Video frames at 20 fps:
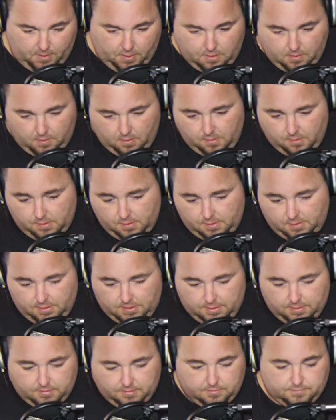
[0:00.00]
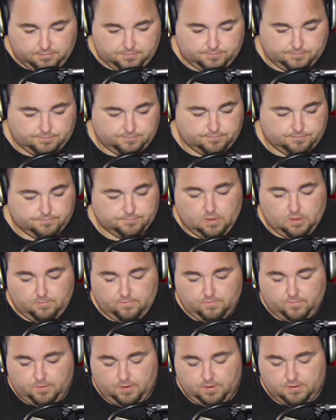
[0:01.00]
currently.
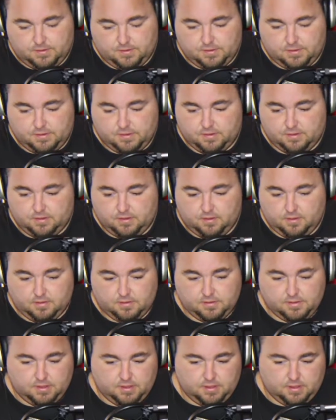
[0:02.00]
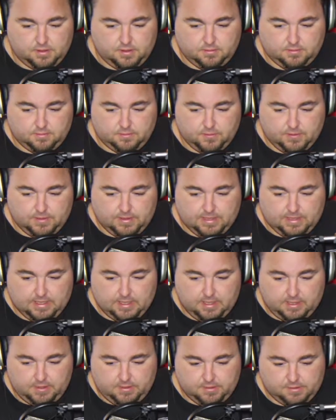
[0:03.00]
Free agency starts in 3
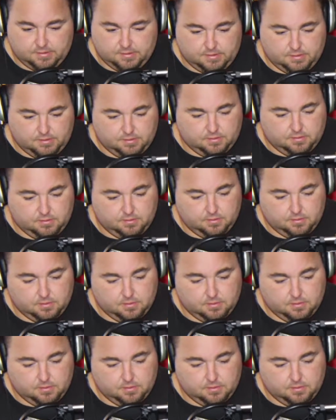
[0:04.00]
days.